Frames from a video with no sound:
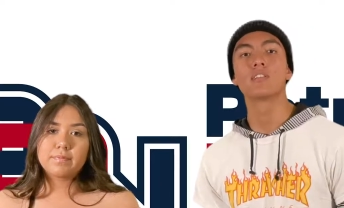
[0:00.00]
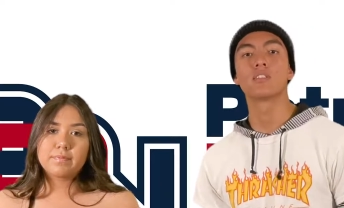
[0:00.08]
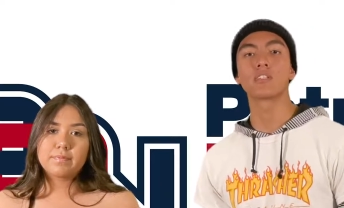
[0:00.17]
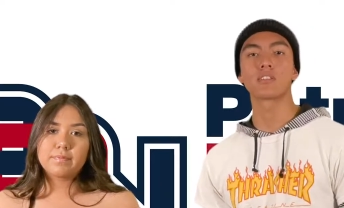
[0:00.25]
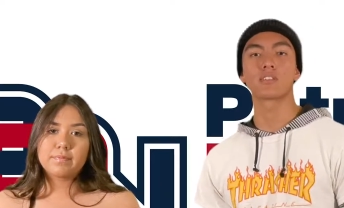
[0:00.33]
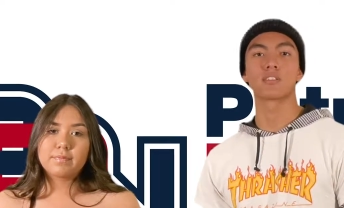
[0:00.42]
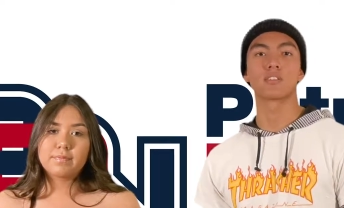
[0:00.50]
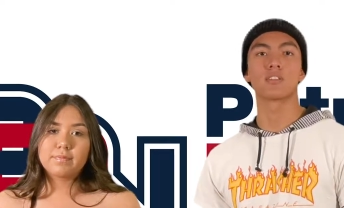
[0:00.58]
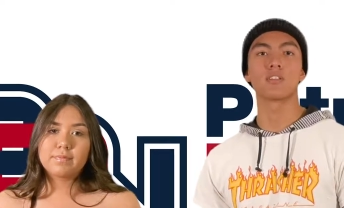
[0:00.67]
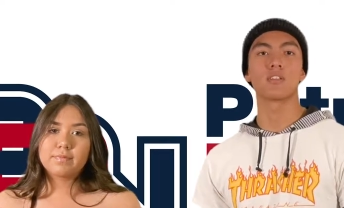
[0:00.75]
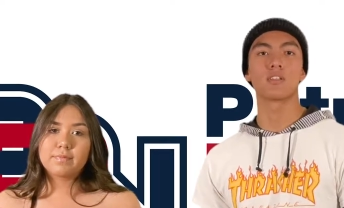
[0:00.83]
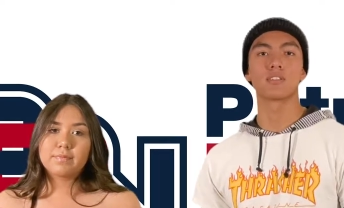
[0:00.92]
Speaker 1: Tickets are
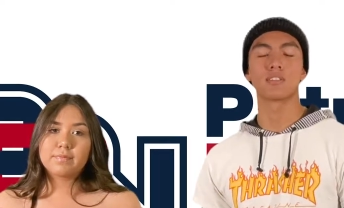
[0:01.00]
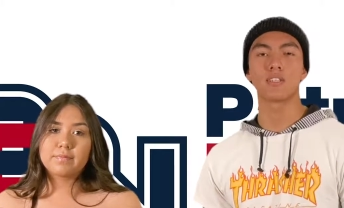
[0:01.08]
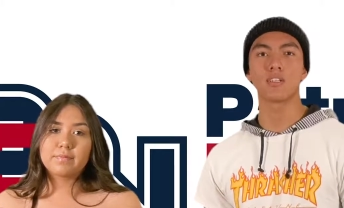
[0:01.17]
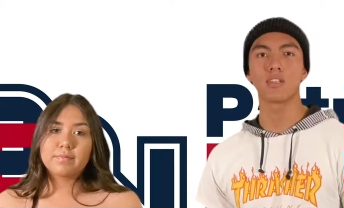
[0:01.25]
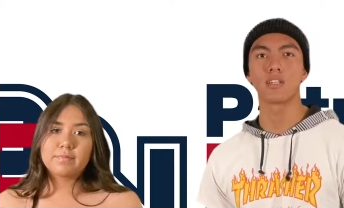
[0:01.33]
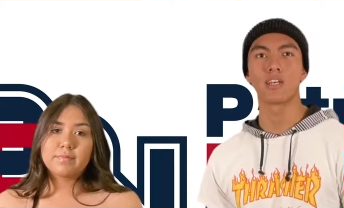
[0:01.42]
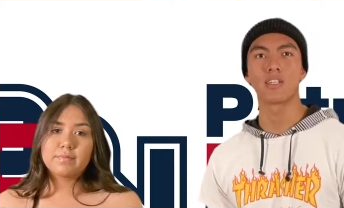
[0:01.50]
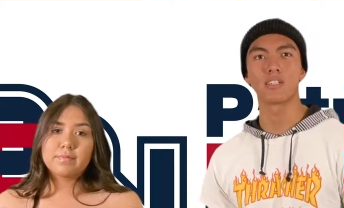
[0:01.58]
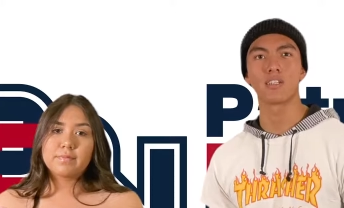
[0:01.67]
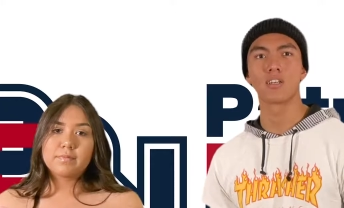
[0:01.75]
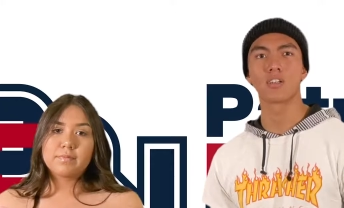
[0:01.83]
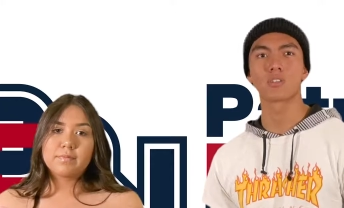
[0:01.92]
still on sale at
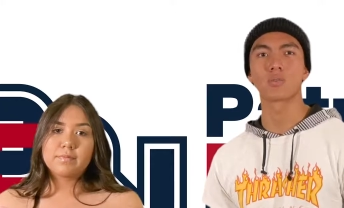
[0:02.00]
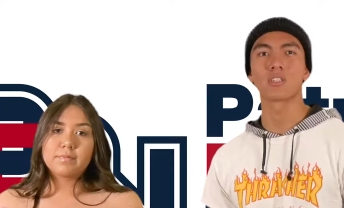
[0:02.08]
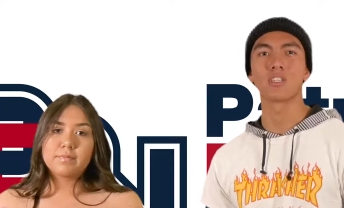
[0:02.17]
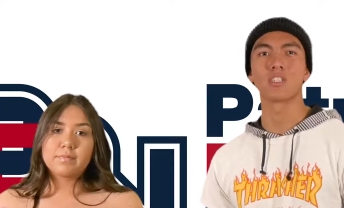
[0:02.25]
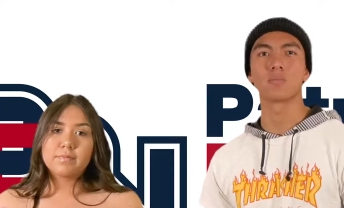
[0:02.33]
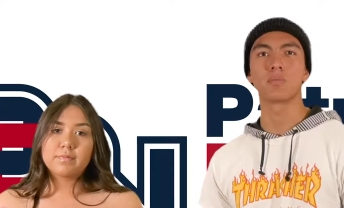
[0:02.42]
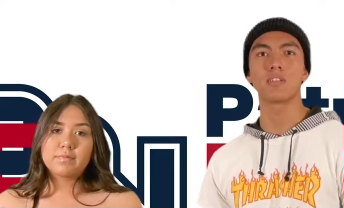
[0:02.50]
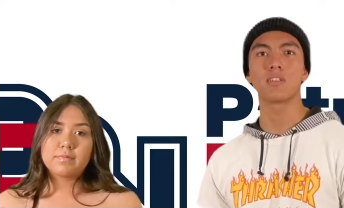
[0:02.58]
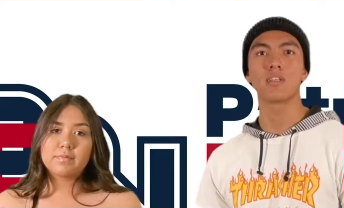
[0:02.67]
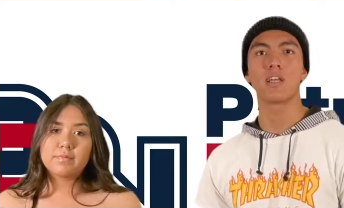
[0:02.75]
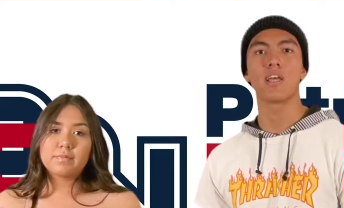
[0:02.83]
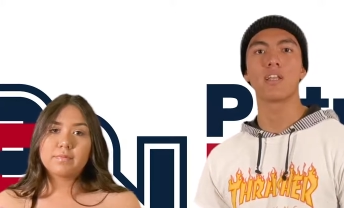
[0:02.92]
$90 with
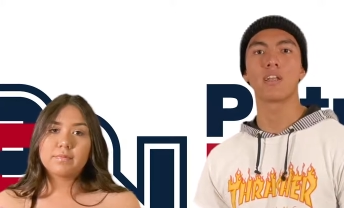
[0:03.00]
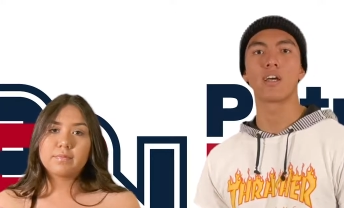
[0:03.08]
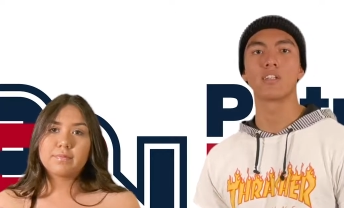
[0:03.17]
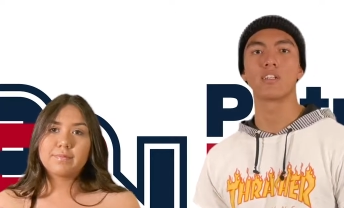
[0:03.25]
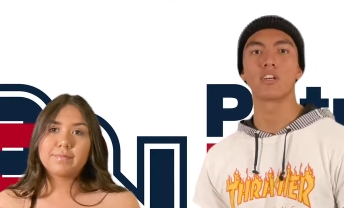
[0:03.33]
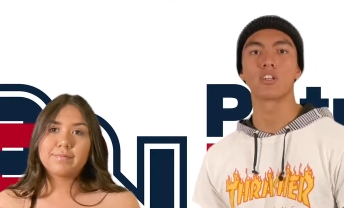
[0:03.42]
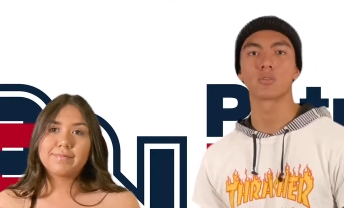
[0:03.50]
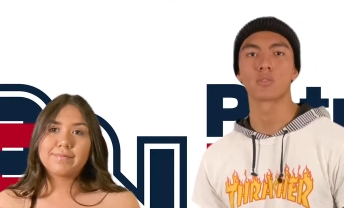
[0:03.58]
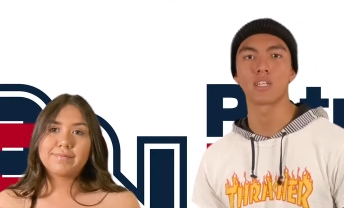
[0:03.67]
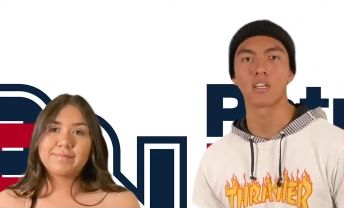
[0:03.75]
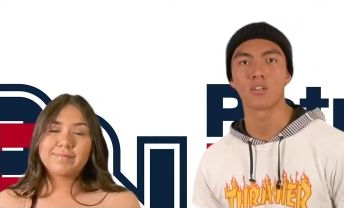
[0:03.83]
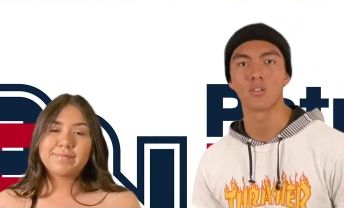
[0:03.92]
ASB and $90
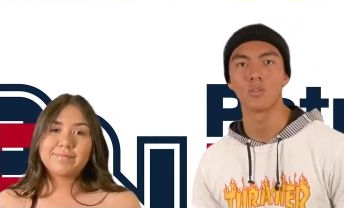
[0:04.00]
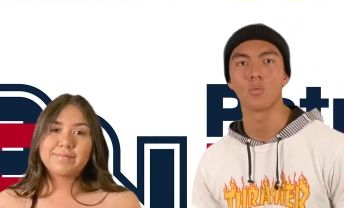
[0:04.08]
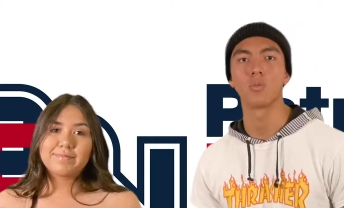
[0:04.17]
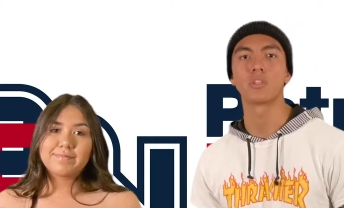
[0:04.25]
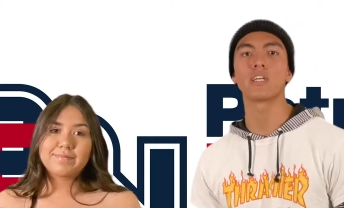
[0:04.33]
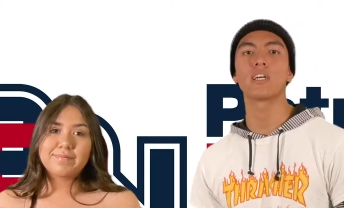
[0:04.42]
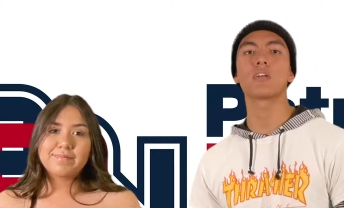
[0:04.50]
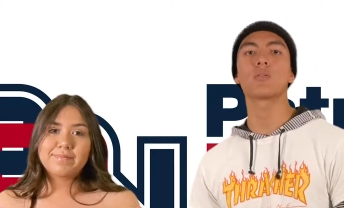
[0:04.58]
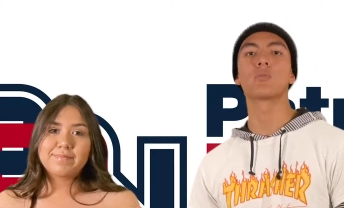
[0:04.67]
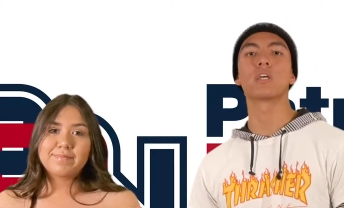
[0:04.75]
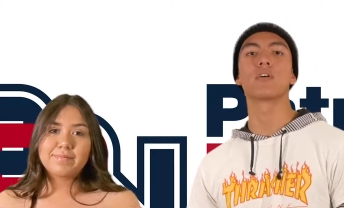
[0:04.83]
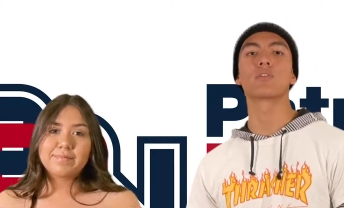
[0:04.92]
without. With that,
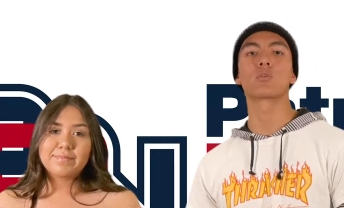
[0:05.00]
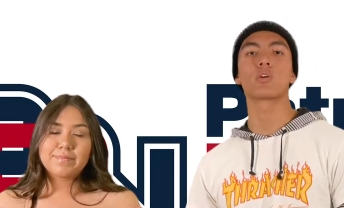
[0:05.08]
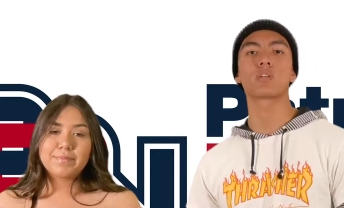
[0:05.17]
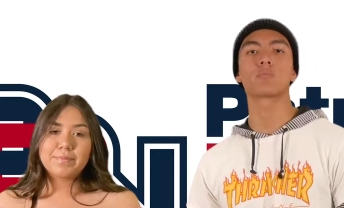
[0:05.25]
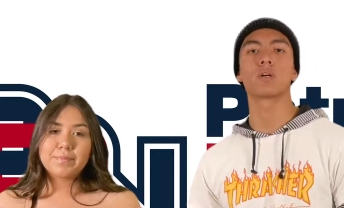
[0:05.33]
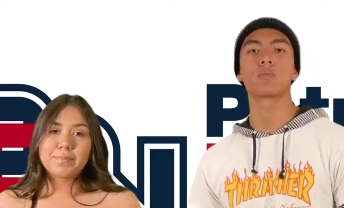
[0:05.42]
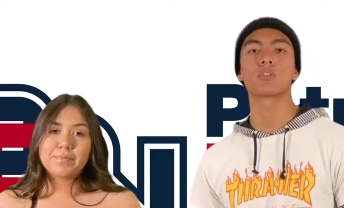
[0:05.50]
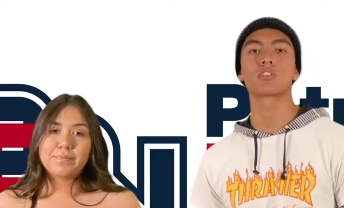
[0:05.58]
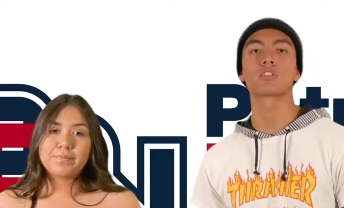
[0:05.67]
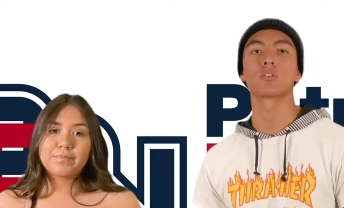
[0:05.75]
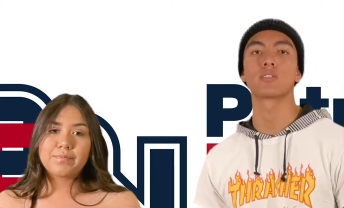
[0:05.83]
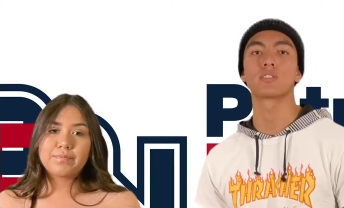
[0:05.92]
we have a quick public
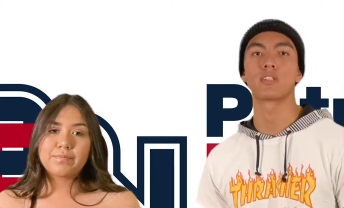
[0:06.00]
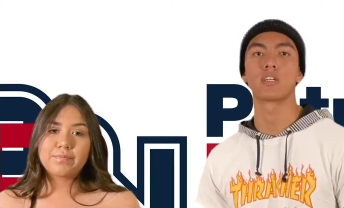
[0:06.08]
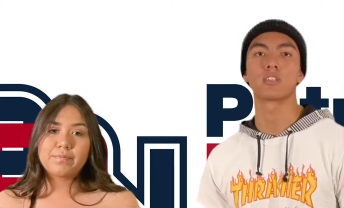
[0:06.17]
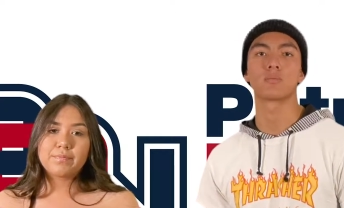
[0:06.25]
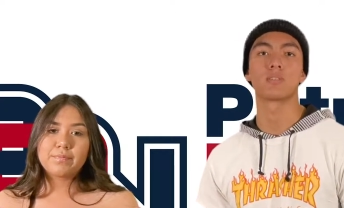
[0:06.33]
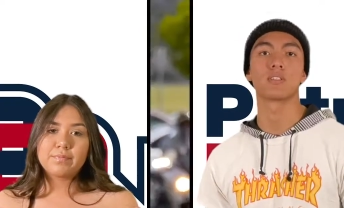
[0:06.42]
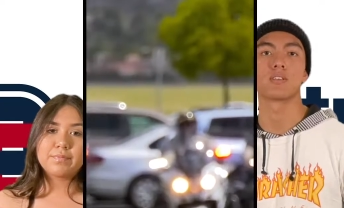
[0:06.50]
service announcement.